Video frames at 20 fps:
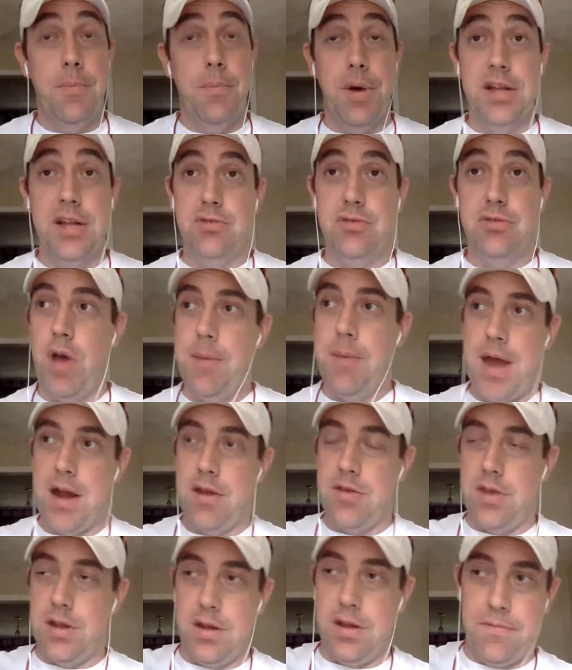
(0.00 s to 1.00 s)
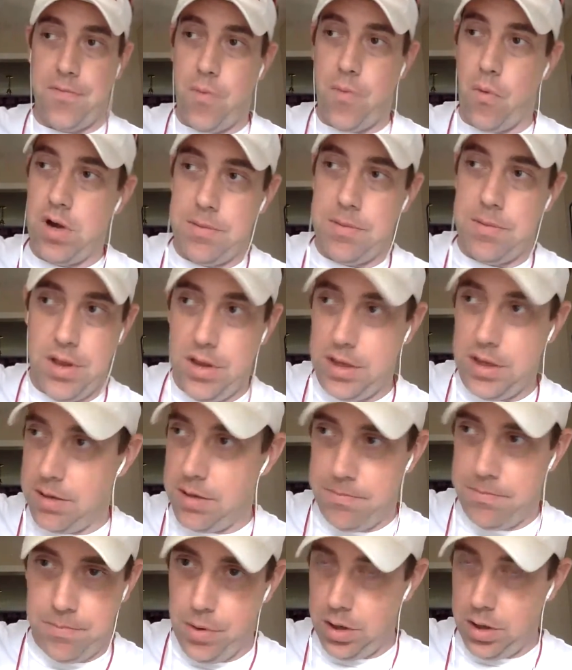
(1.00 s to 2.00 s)
but it's way better than the 40
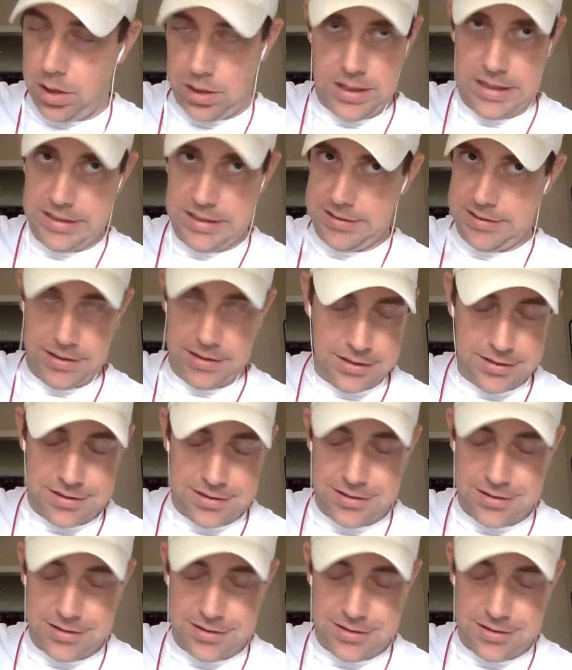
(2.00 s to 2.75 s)
million book listings.